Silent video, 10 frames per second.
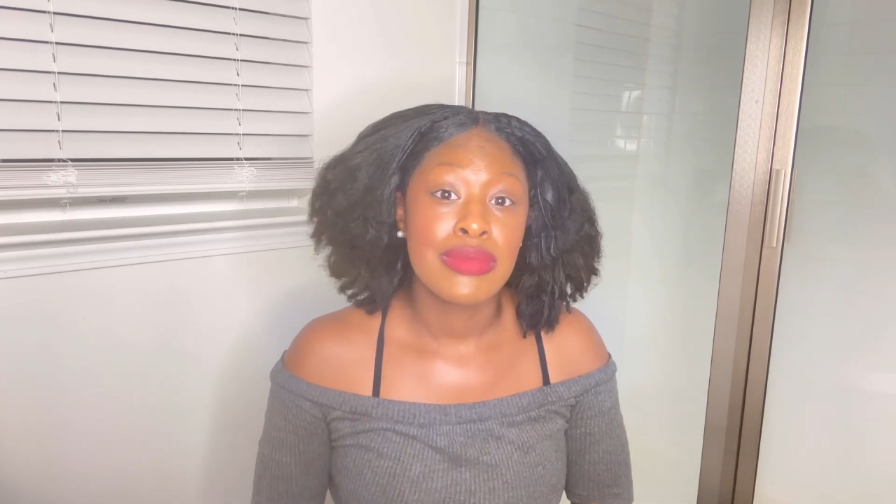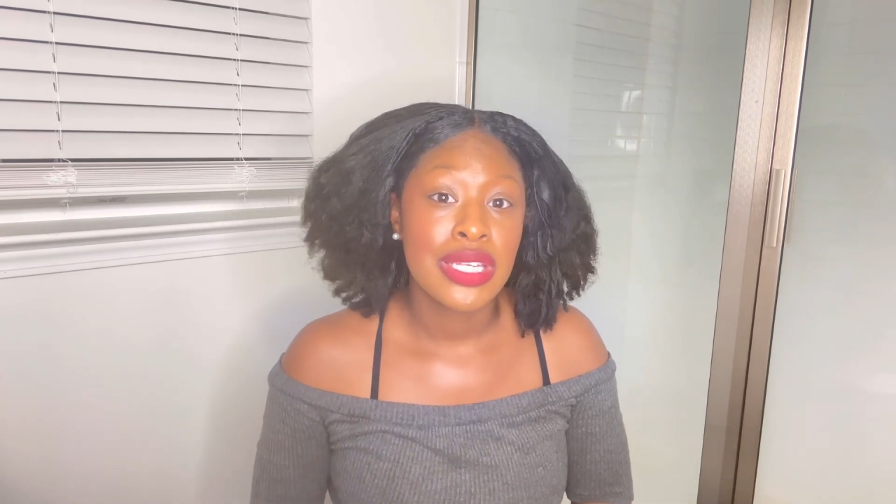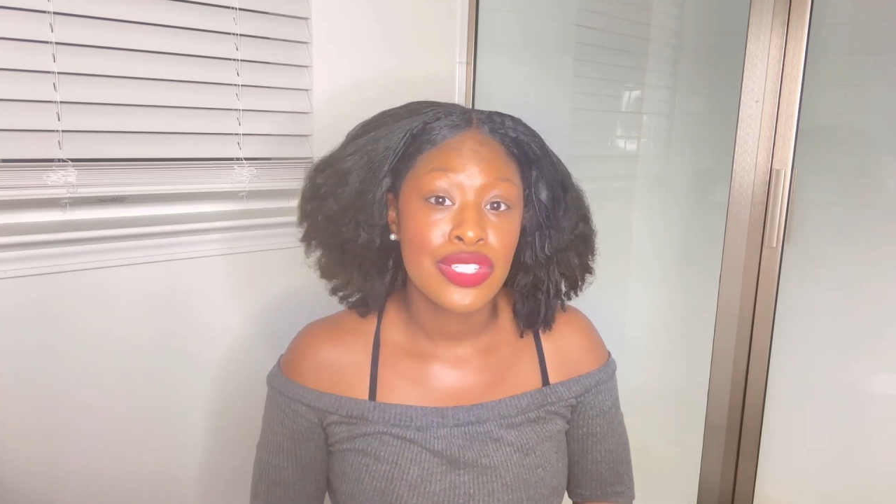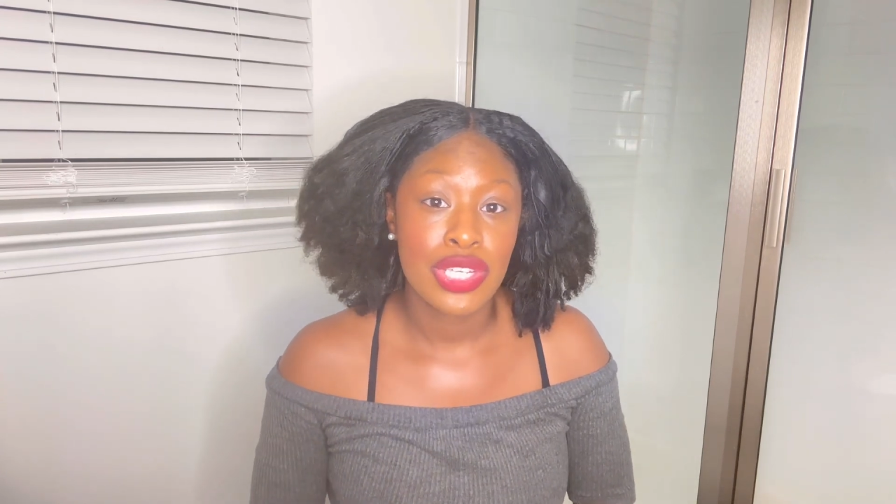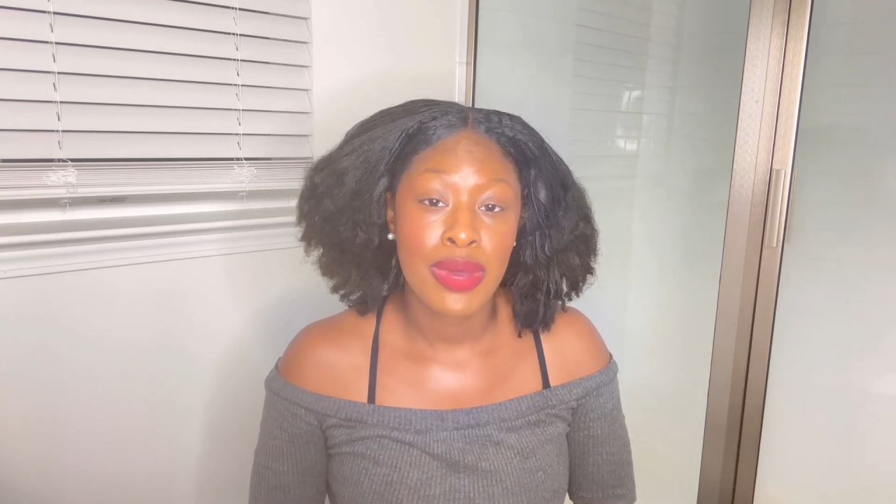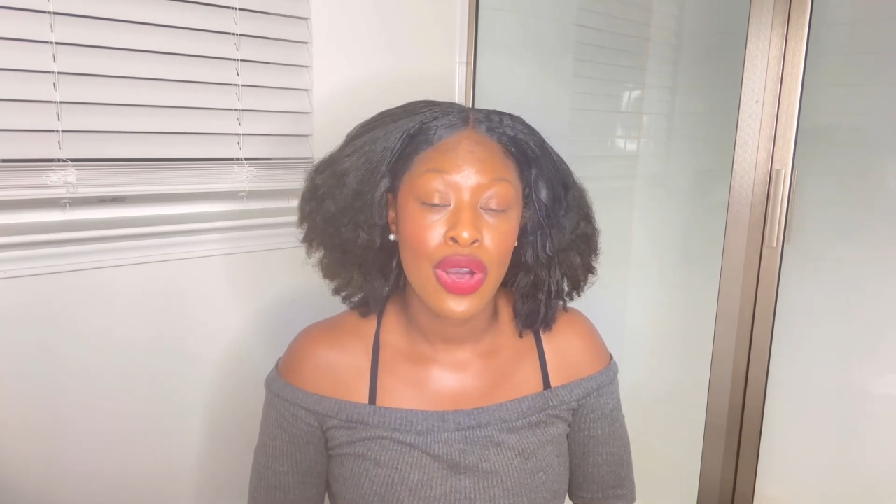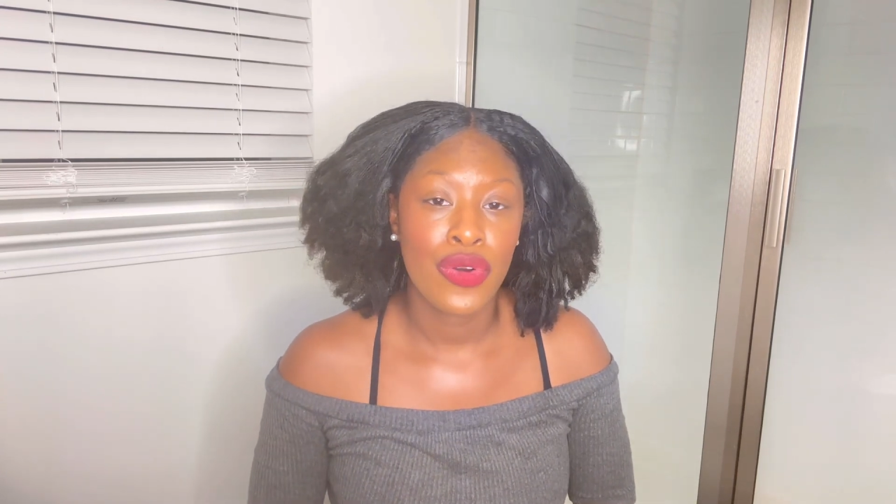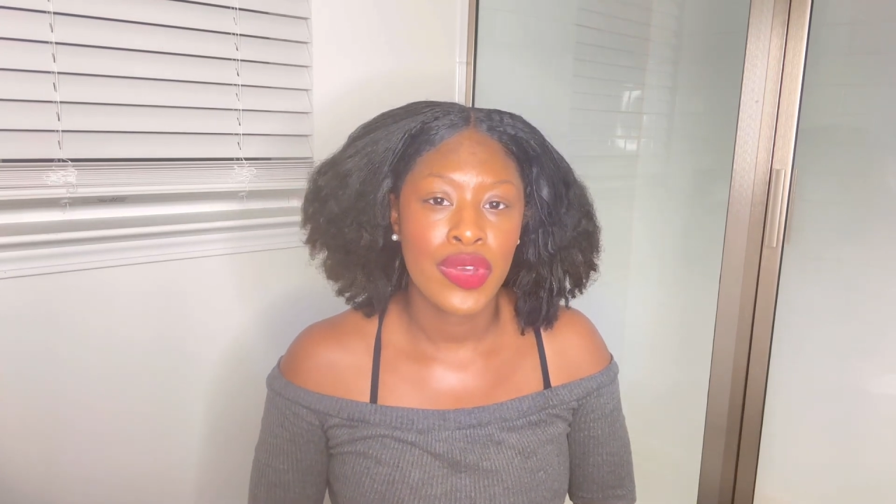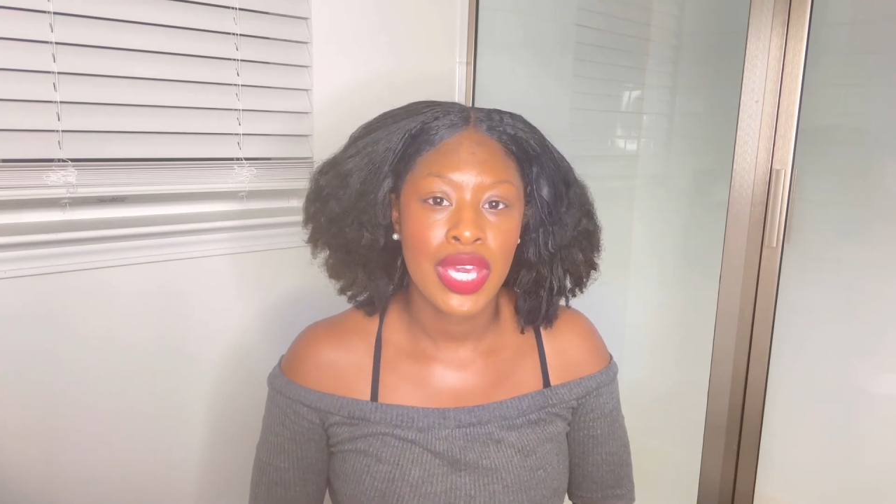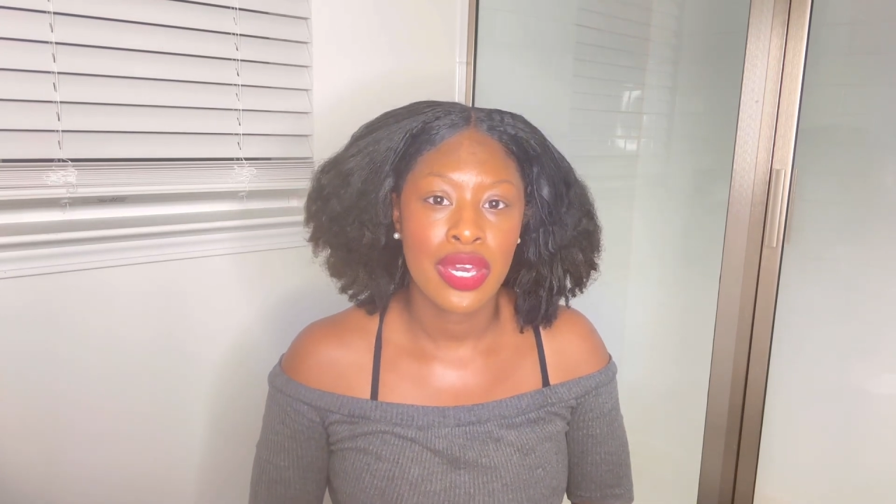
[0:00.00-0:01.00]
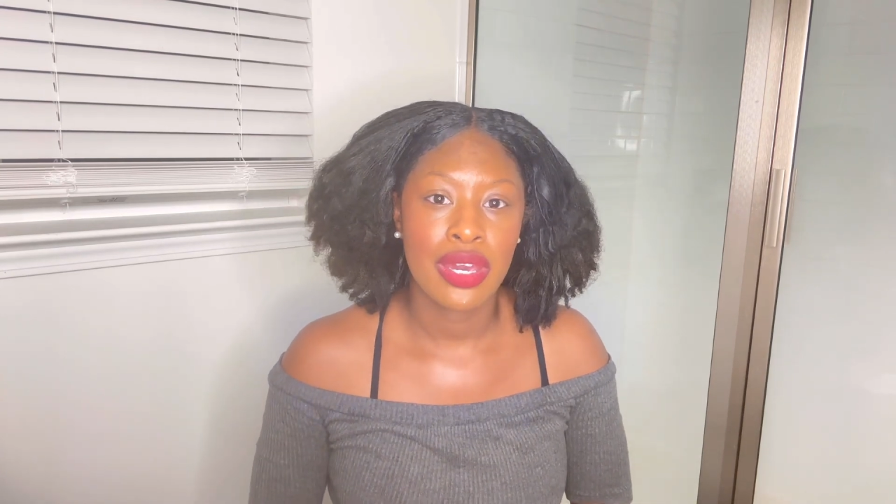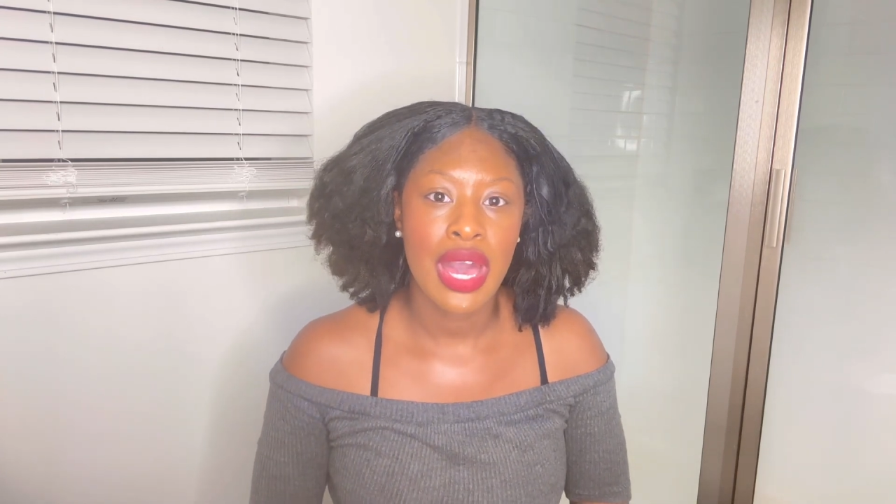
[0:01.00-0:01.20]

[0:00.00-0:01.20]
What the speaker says: condition my own hair.